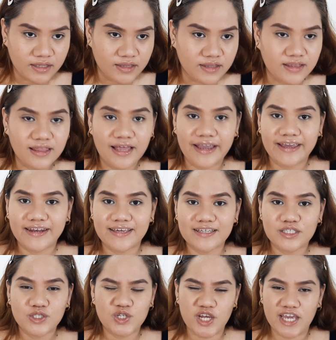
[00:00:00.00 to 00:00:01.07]
lighting
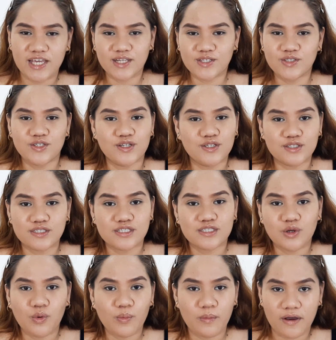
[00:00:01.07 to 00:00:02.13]
changed
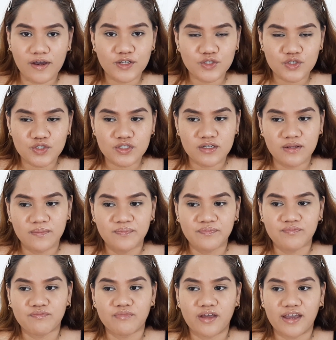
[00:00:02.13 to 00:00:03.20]
so much.
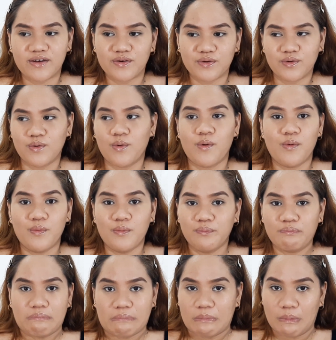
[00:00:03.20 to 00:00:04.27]
I don't know
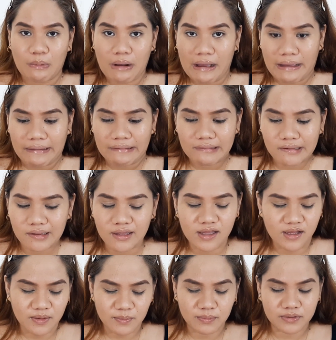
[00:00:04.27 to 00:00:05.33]
why,
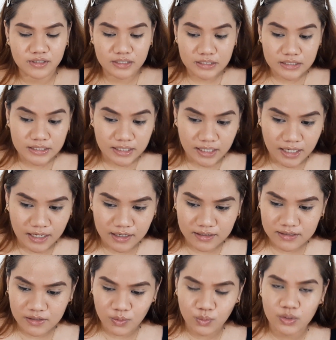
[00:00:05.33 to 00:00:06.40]
but yeah,
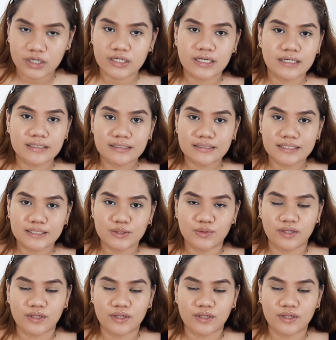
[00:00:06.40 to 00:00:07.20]
we're not gonna do